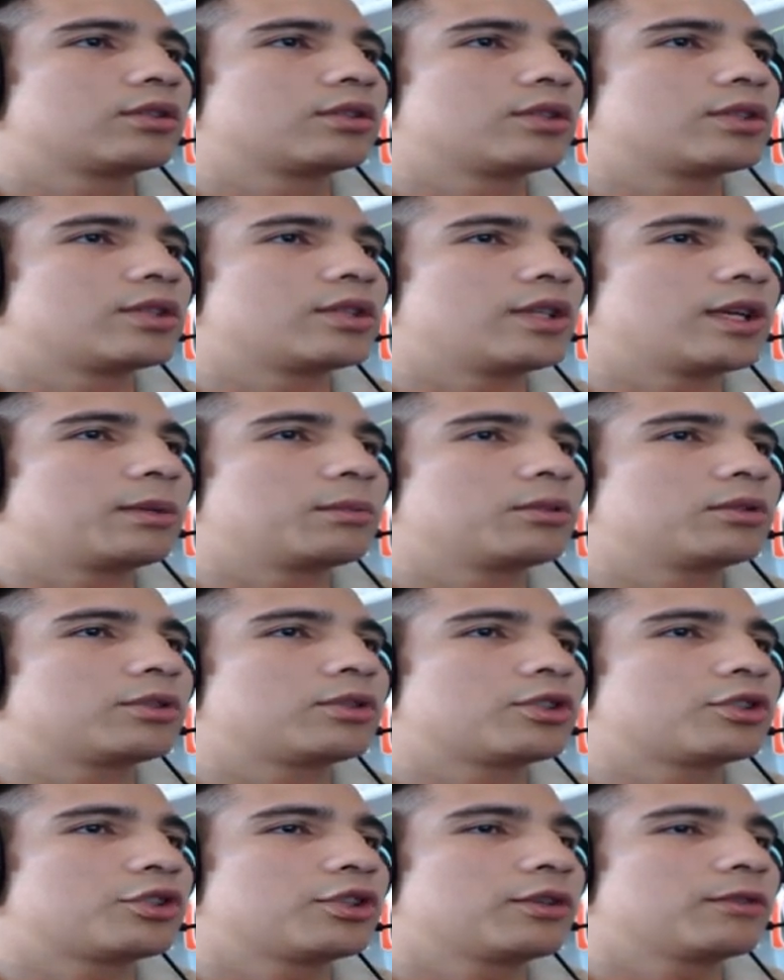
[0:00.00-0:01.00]
is able
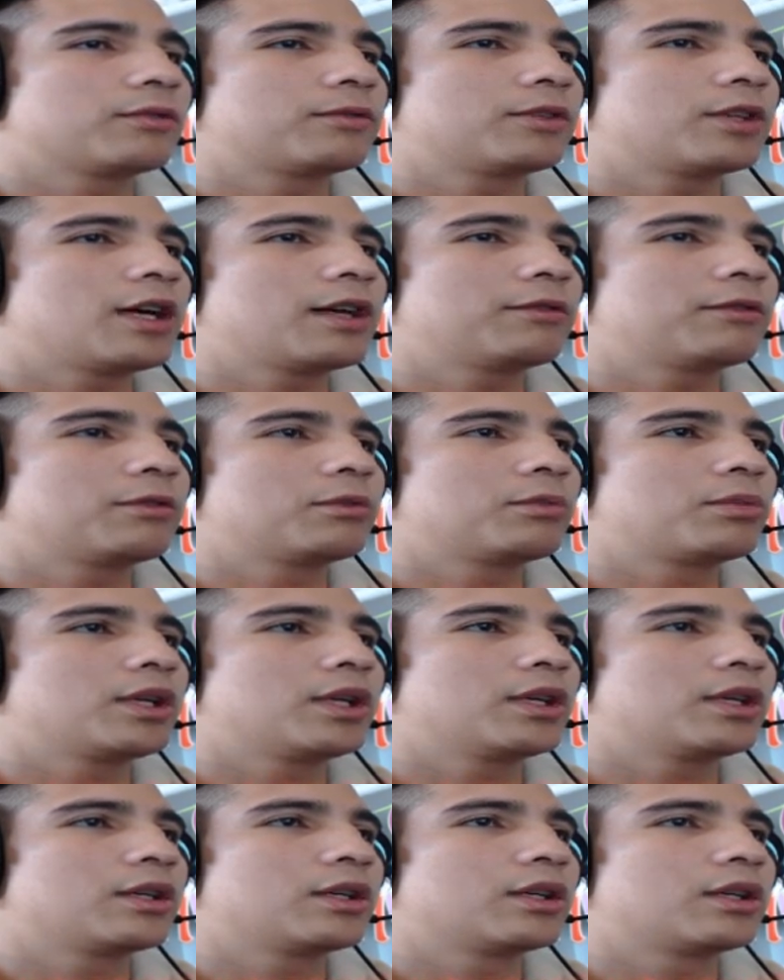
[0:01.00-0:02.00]
to shift off a
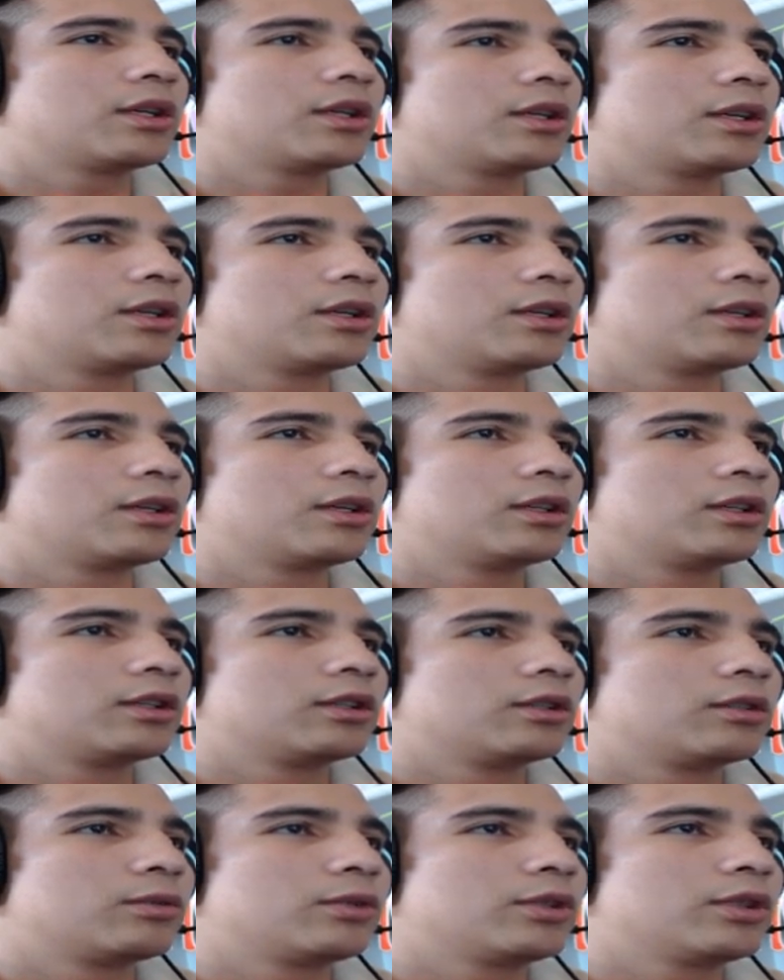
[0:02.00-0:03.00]
bit.
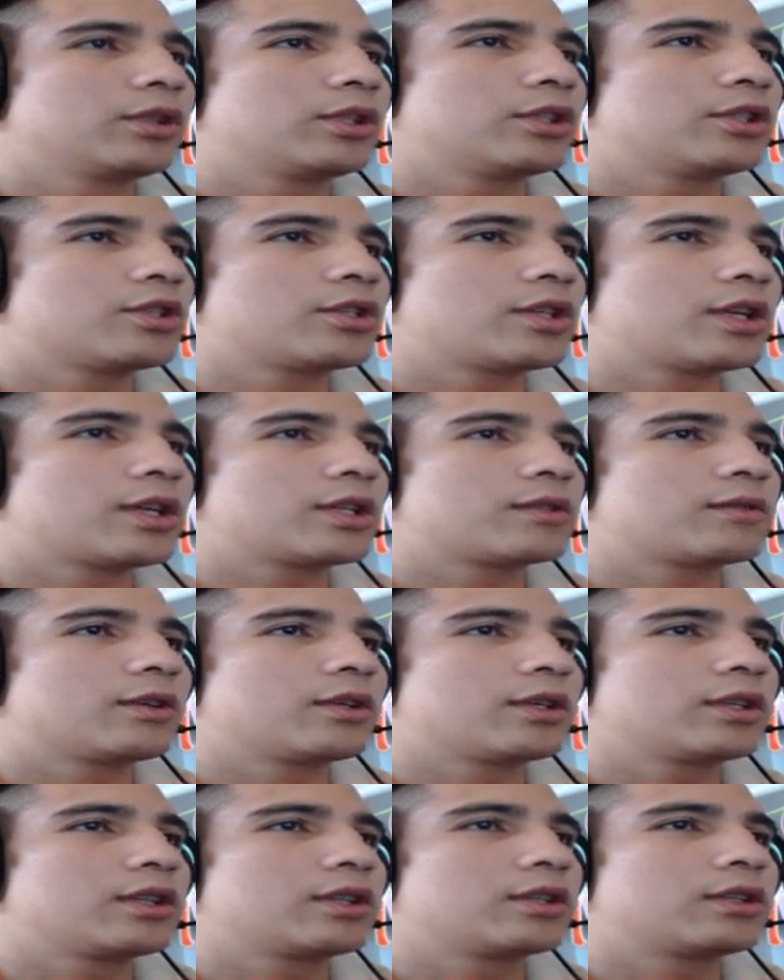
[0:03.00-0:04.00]
Really, he just has
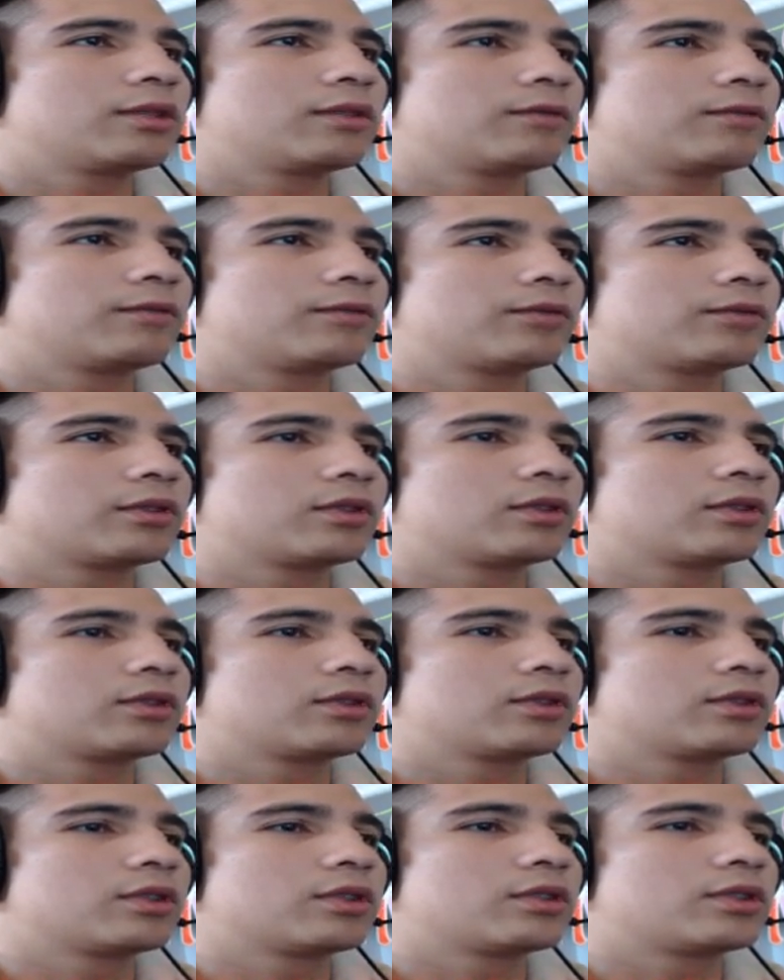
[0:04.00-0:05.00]
very
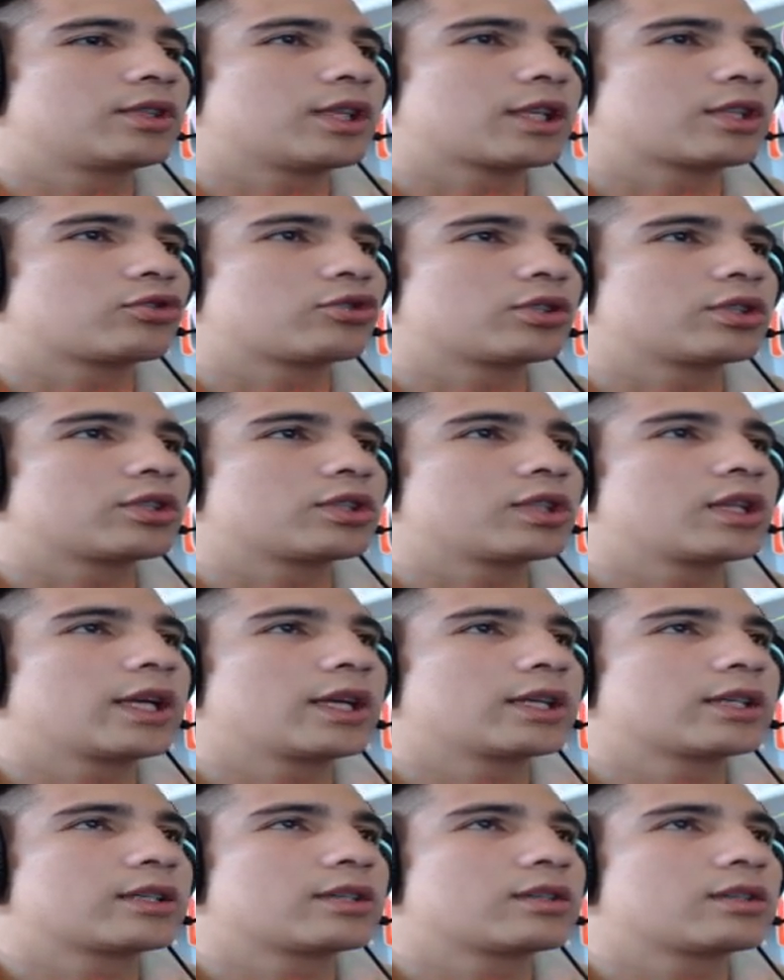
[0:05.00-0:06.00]
dexterous
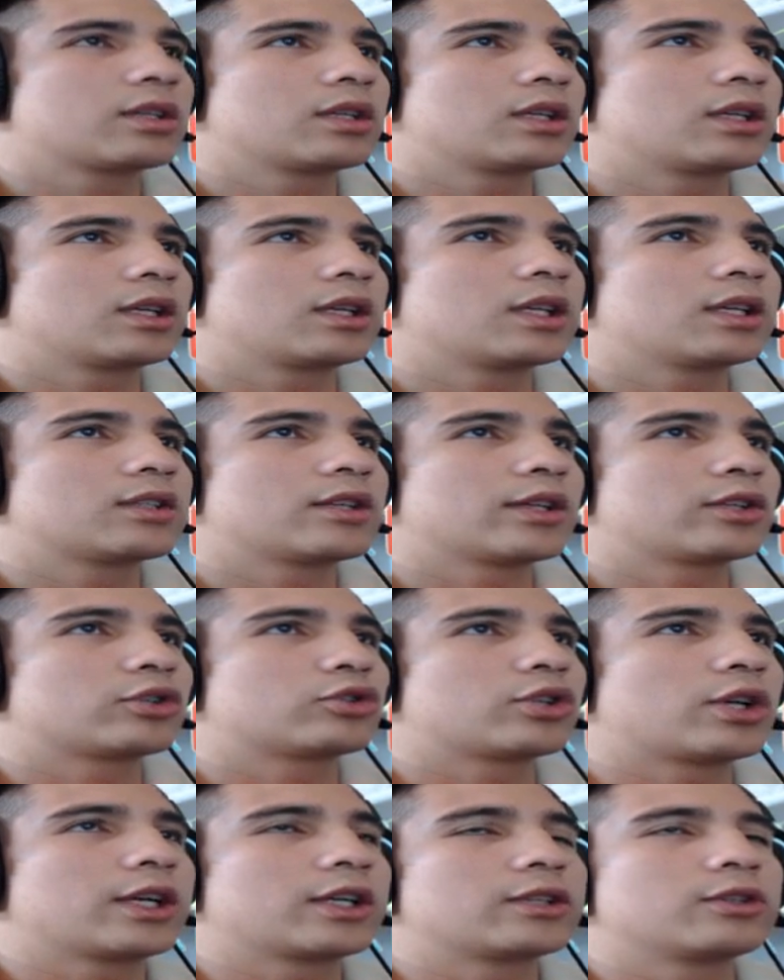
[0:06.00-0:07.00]
legs. He gets that
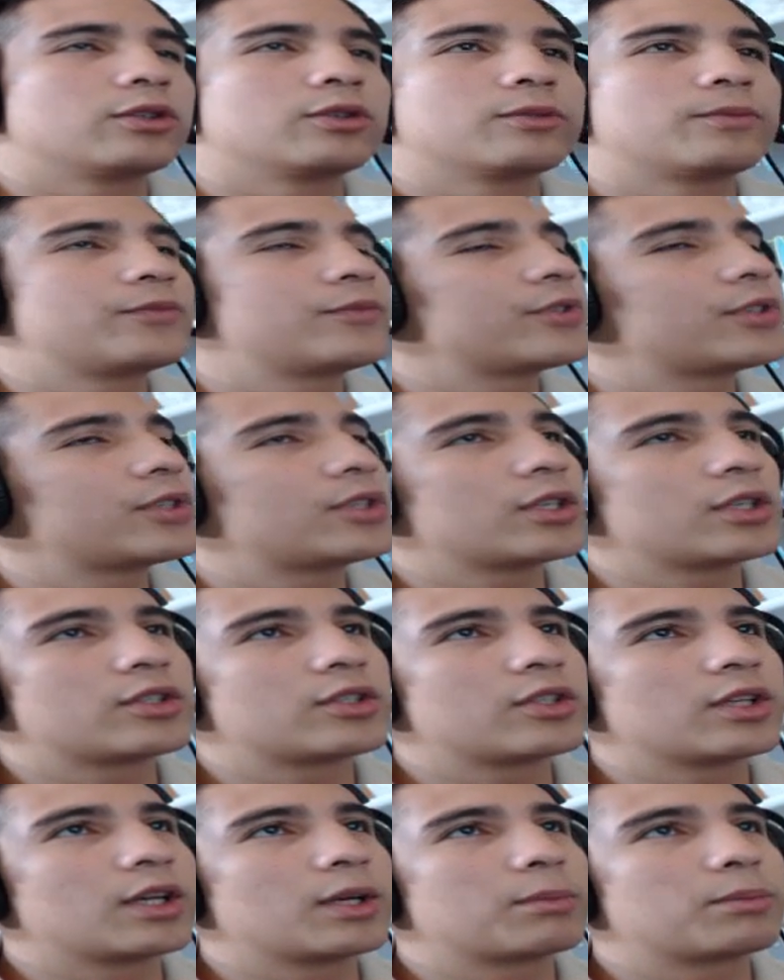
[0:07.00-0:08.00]
triangle
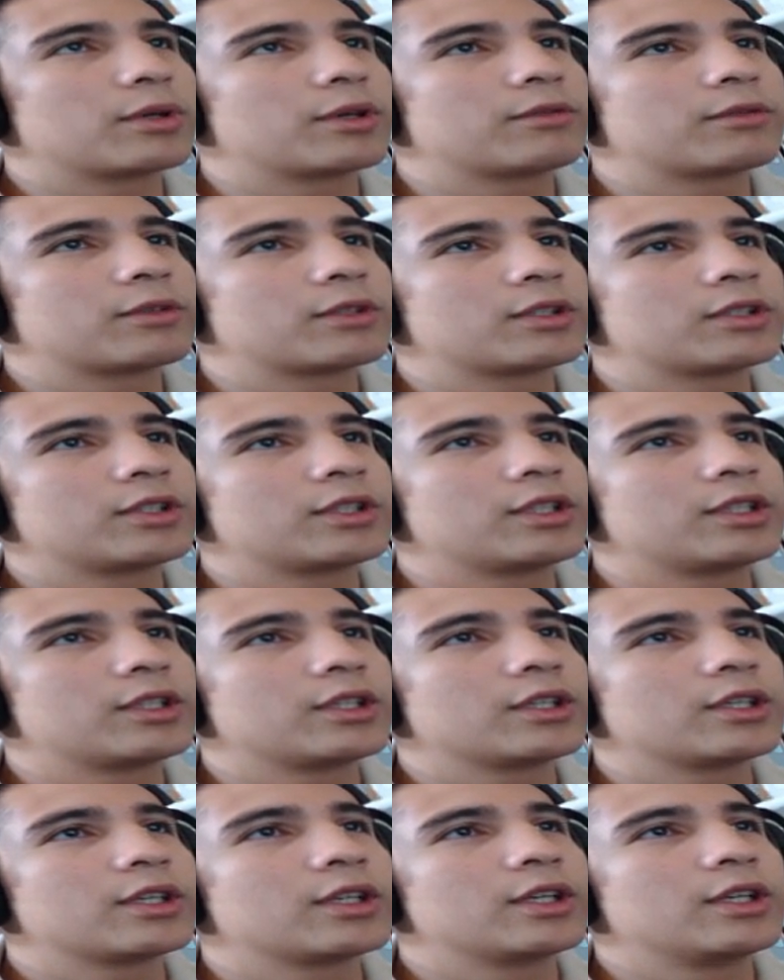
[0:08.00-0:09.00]
cinched up perfectly
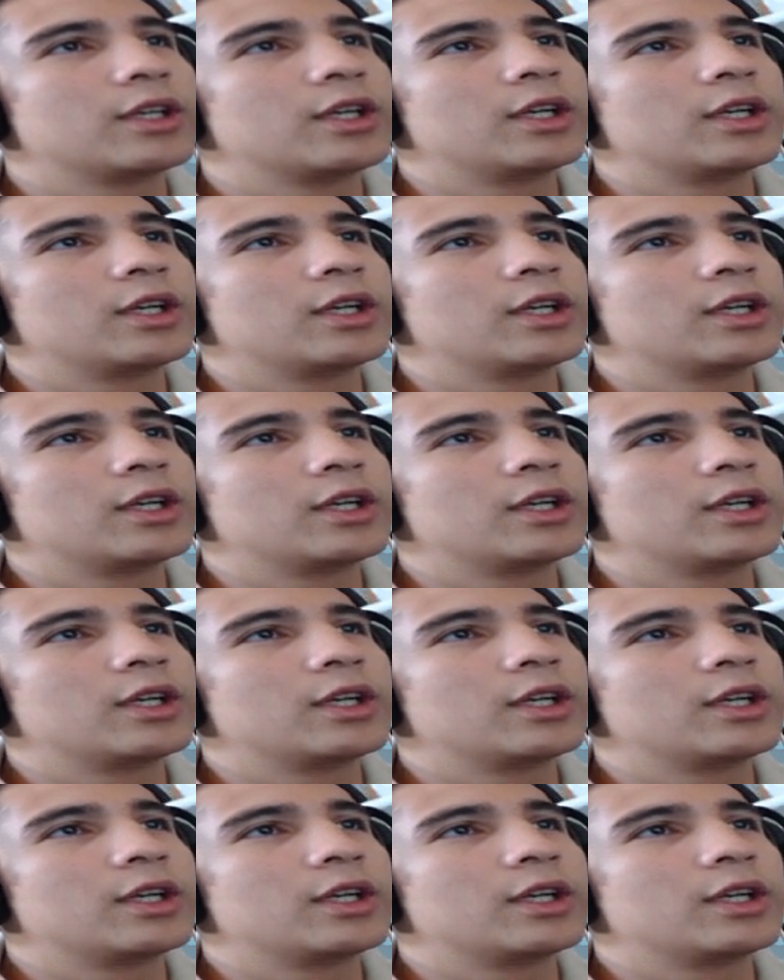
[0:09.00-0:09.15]
here.